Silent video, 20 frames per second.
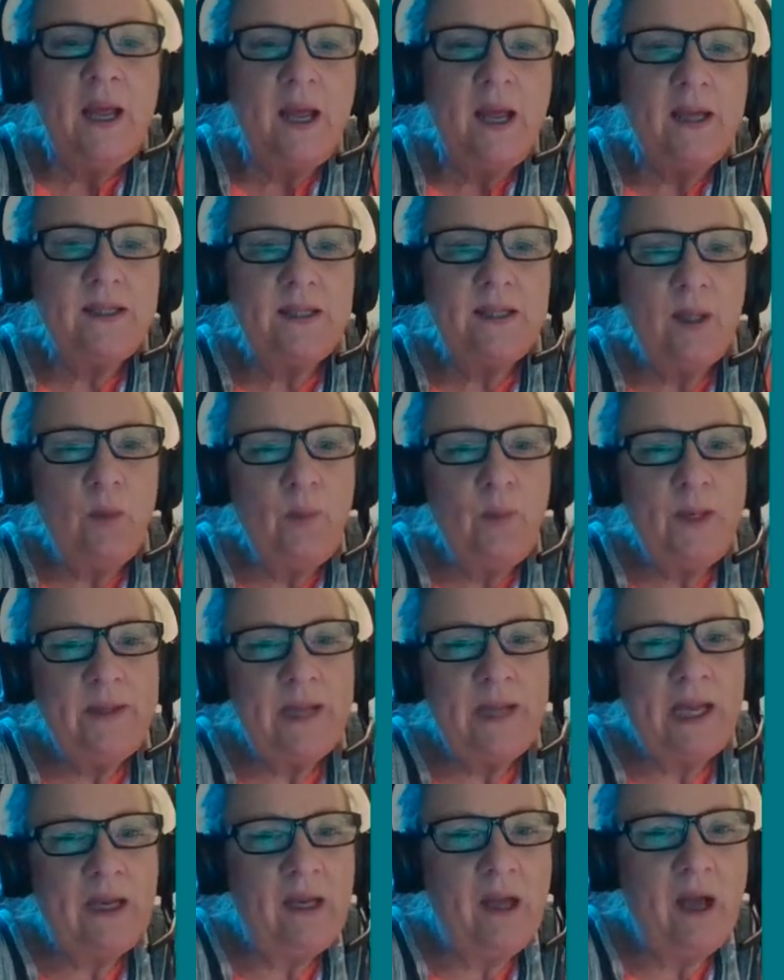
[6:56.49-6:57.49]
And so when
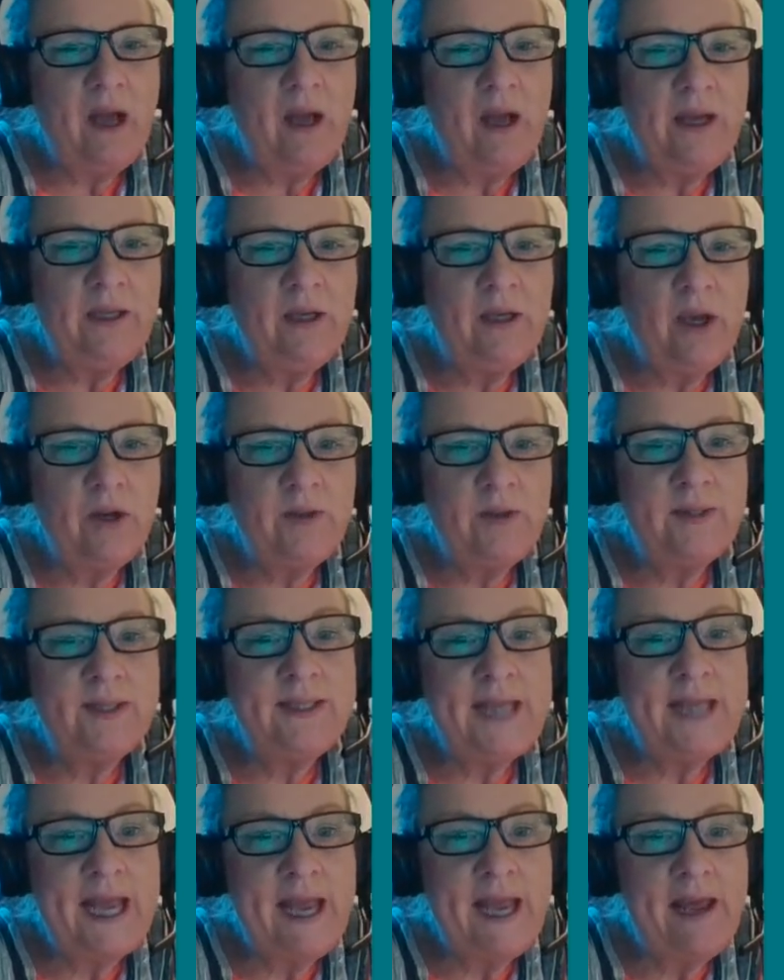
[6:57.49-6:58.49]
that line goes
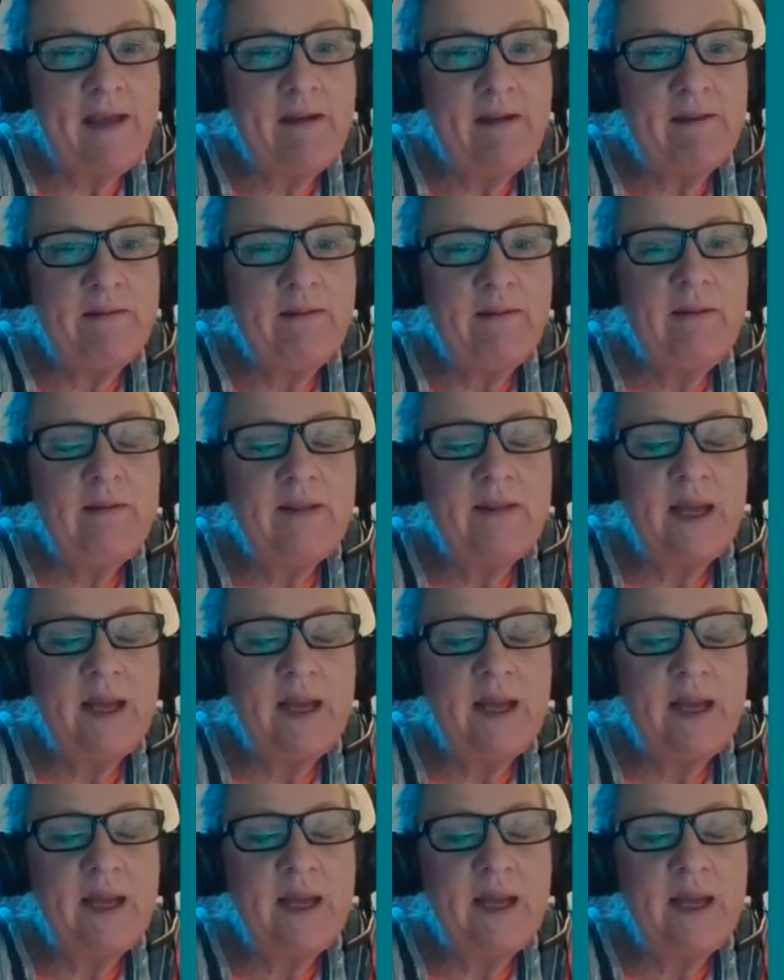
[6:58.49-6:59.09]
down,